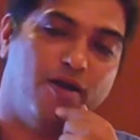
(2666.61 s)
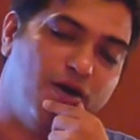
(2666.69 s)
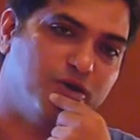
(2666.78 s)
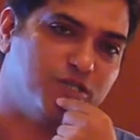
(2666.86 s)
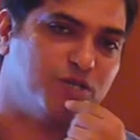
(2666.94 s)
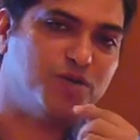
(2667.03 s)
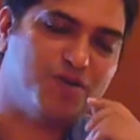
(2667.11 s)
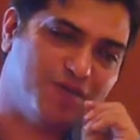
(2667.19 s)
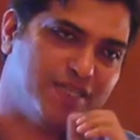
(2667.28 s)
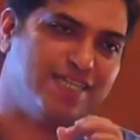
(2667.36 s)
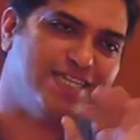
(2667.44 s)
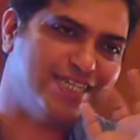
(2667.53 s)
No, so
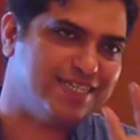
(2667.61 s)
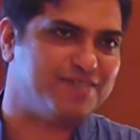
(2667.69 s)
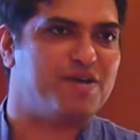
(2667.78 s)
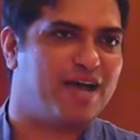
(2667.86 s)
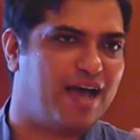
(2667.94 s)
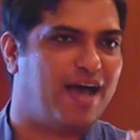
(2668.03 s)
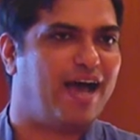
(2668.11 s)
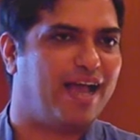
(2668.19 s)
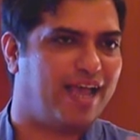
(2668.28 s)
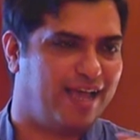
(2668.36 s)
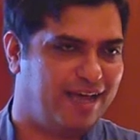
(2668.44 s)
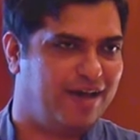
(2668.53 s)
the
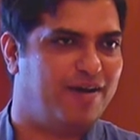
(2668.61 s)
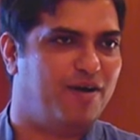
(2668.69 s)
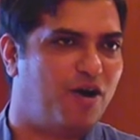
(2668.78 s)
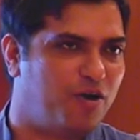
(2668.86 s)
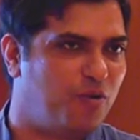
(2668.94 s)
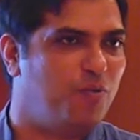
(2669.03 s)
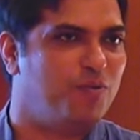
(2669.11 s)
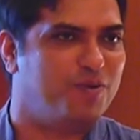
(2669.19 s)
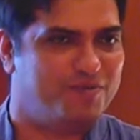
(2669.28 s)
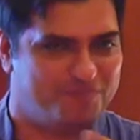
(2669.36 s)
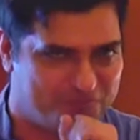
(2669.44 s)
auto